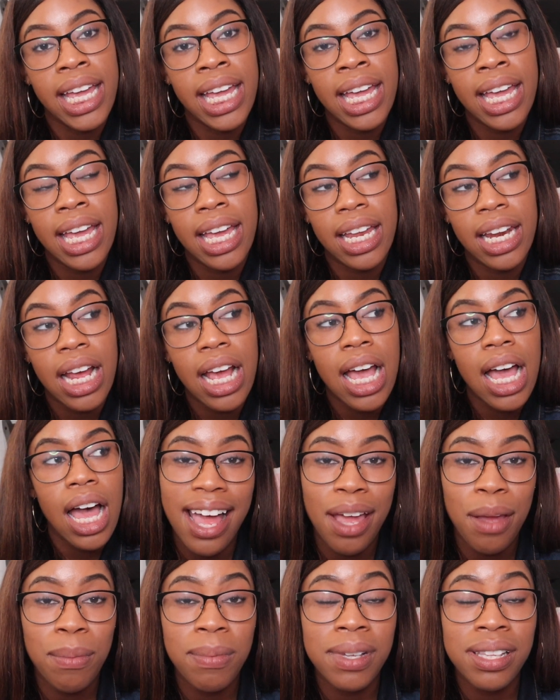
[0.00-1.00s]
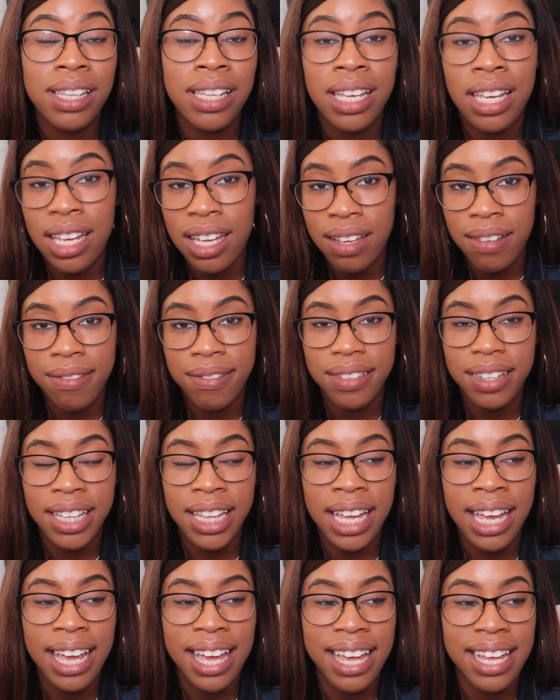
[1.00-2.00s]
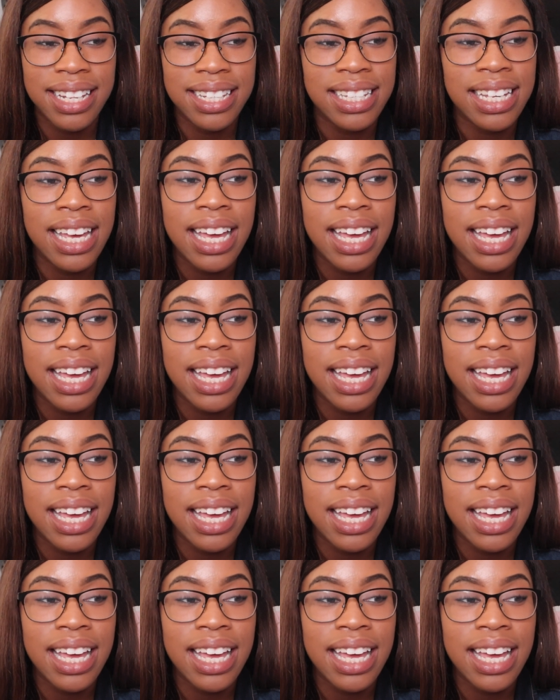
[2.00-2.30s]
And I believe that